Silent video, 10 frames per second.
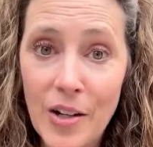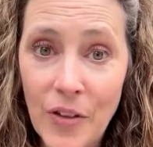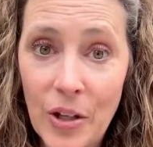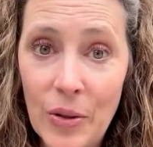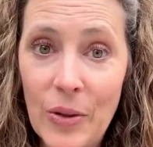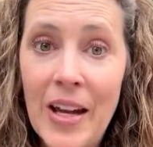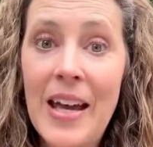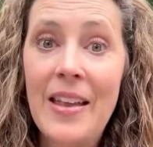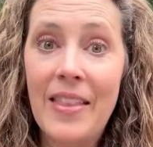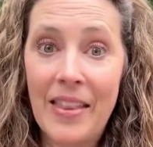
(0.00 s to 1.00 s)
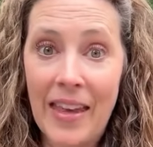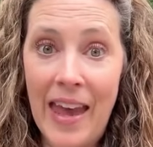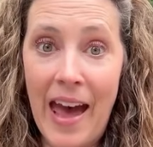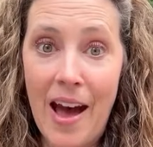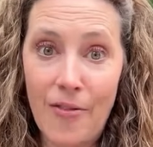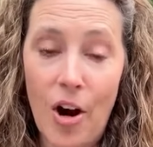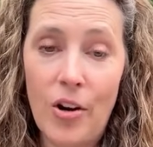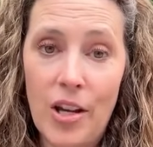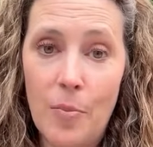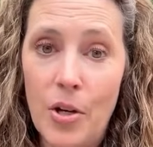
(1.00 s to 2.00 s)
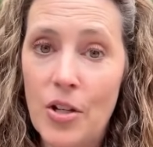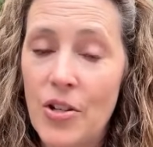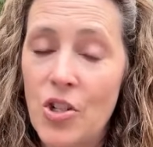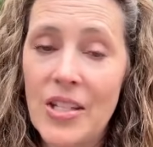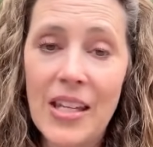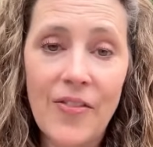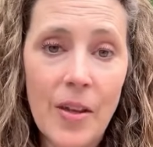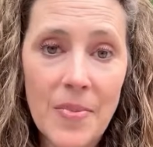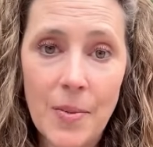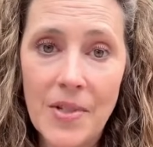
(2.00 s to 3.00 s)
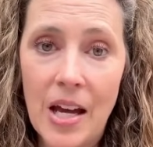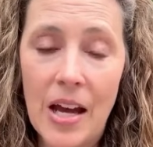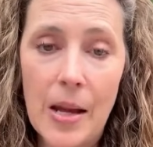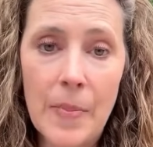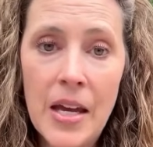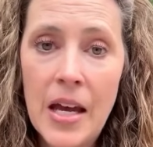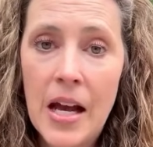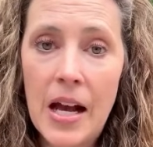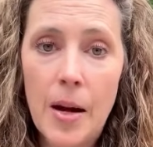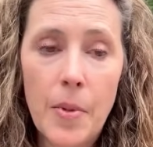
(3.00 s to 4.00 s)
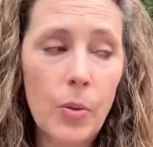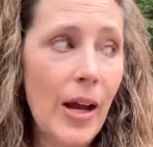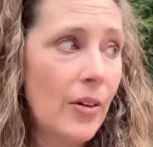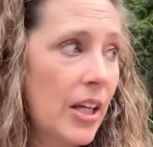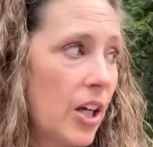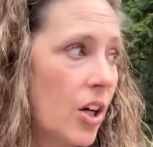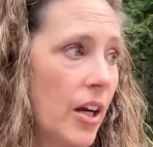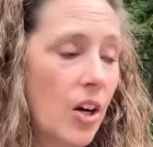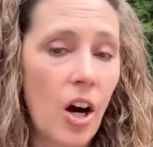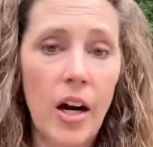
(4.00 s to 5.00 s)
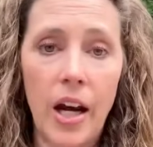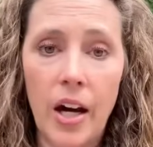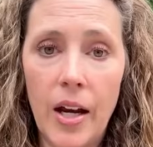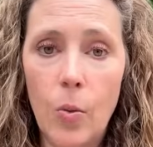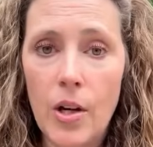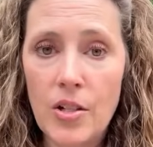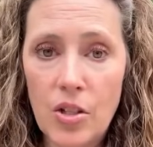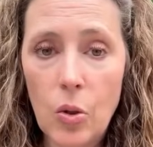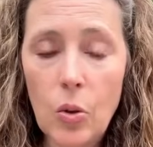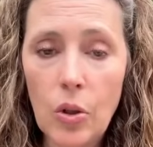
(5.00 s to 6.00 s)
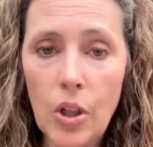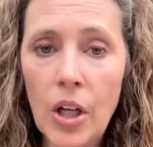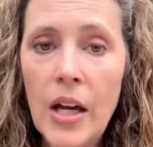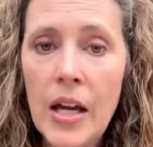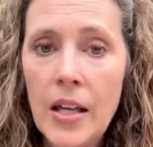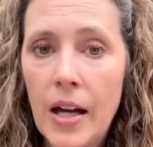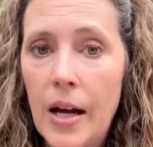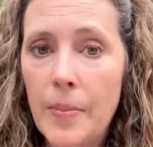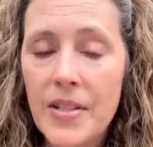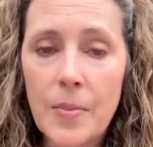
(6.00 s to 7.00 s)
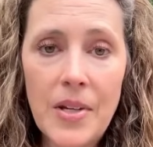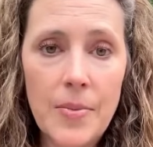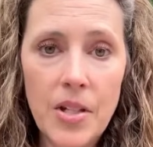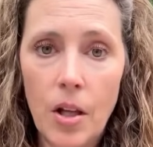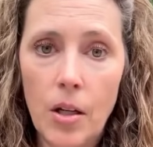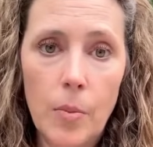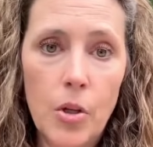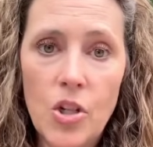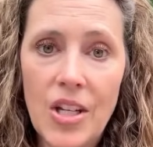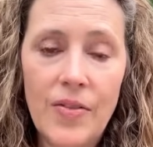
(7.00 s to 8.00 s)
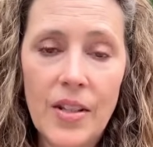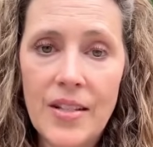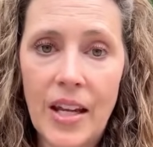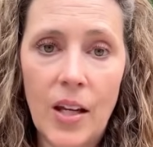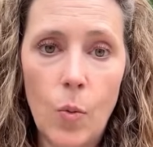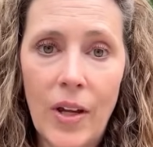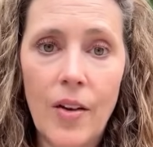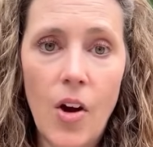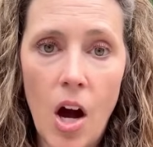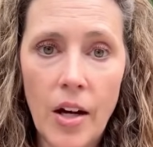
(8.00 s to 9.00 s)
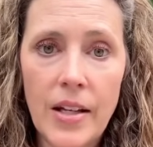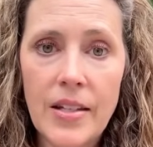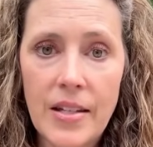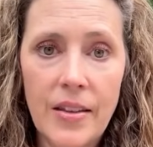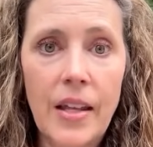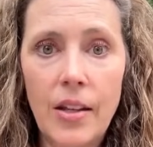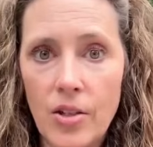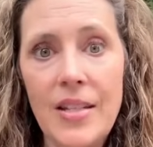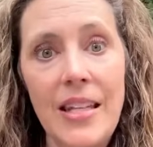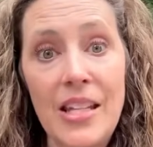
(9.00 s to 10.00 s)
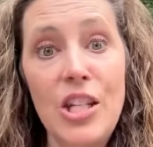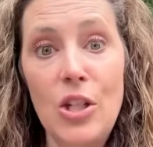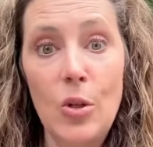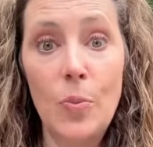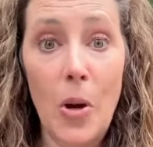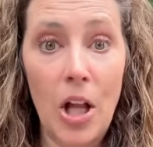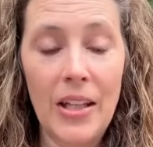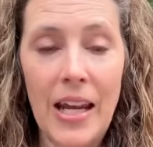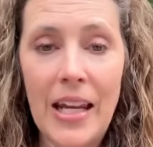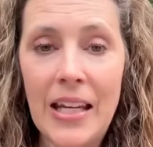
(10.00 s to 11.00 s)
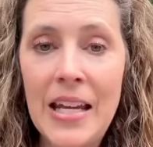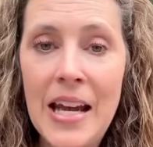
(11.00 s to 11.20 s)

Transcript: of you that they have already emerged. So just give them some time. Around here in our area where it's cooler, sometimes they'll emerge even the second week of August, and then they'll just continue pollinating.